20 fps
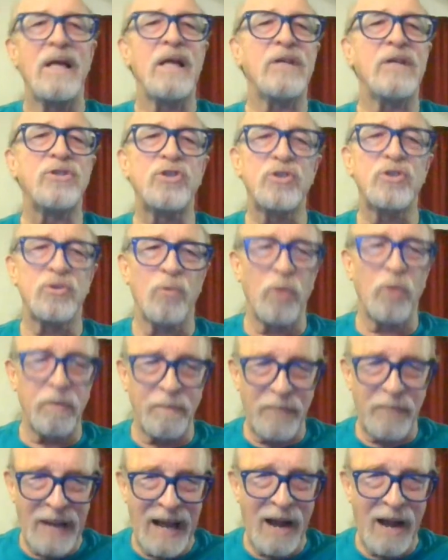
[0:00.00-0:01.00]
It's
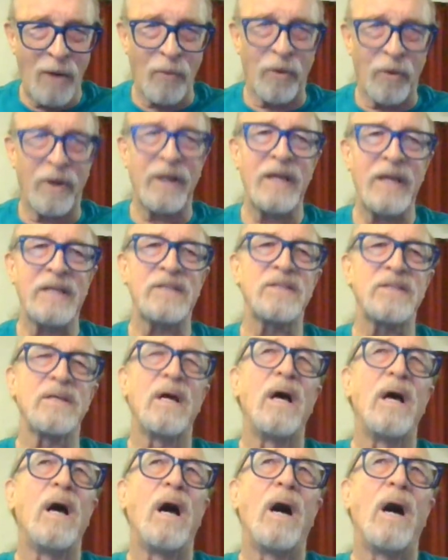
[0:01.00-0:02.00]
short power. It's
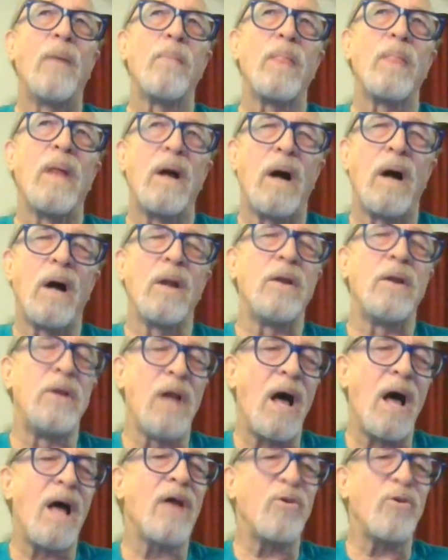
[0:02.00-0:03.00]

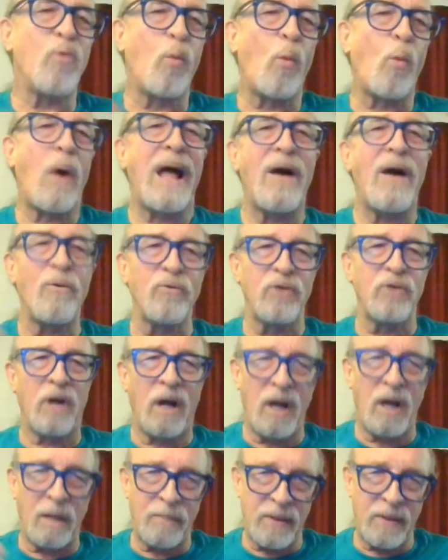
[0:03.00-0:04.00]
non-wound
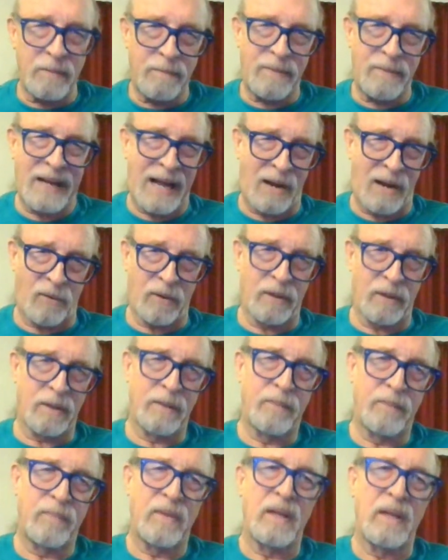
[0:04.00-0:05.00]
up power.
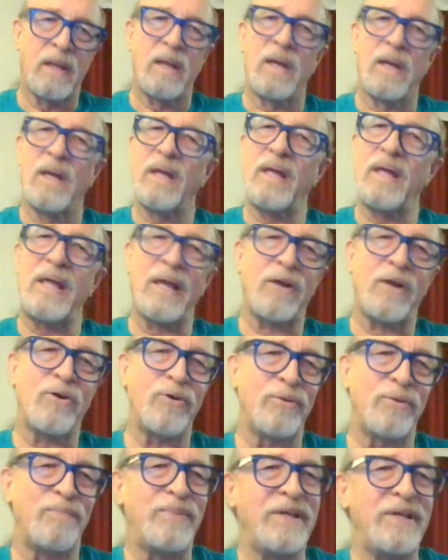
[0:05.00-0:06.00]
It
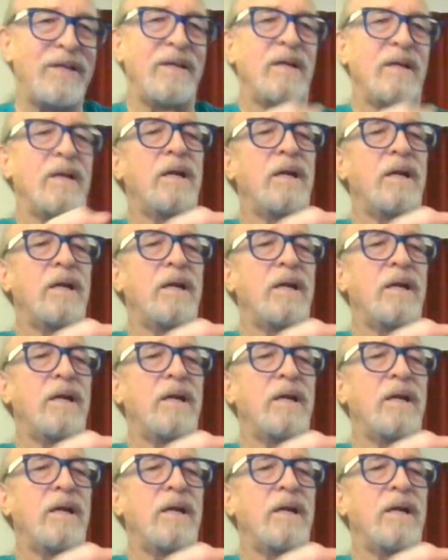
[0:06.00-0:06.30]
could be